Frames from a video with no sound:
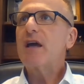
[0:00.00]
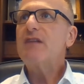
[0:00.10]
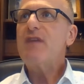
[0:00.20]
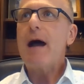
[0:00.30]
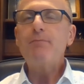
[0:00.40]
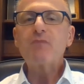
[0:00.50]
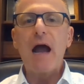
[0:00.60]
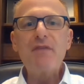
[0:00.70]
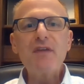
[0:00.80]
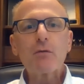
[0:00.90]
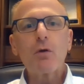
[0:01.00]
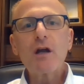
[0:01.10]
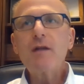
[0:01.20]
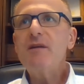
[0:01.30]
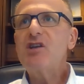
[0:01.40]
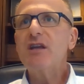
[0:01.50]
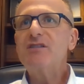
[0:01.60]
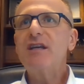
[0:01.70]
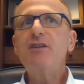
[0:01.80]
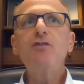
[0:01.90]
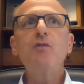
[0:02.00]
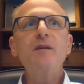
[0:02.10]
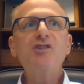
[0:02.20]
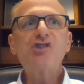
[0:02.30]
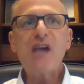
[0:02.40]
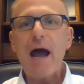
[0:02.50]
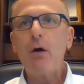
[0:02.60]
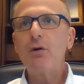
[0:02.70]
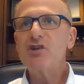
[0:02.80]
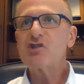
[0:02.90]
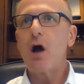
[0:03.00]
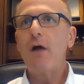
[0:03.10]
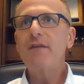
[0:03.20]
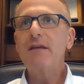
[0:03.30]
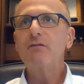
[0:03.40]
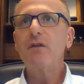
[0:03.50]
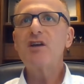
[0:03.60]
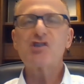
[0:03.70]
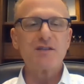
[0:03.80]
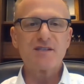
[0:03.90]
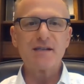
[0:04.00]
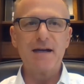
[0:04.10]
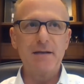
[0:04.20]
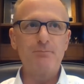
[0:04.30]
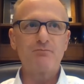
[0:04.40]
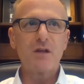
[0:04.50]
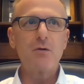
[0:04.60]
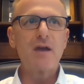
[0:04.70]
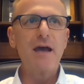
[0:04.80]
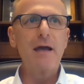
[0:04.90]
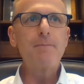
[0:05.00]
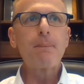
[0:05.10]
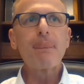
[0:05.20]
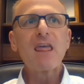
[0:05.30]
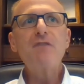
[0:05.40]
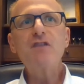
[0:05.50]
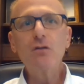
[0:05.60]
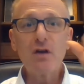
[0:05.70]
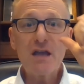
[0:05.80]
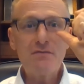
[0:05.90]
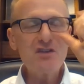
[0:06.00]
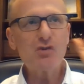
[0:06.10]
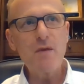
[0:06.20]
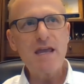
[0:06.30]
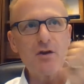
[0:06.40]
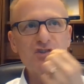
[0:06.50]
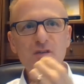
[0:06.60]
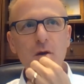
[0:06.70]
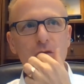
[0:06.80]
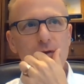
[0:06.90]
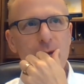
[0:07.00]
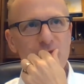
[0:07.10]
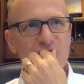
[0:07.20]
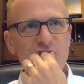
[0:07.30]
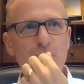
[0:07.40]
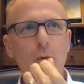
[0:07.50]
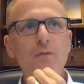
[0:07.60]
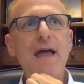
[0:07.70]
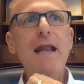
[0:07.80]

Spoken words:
at that, I think we're going to continue to be challenged on the inflation side. Okay. If you look at this week, here's some other numbers to support that.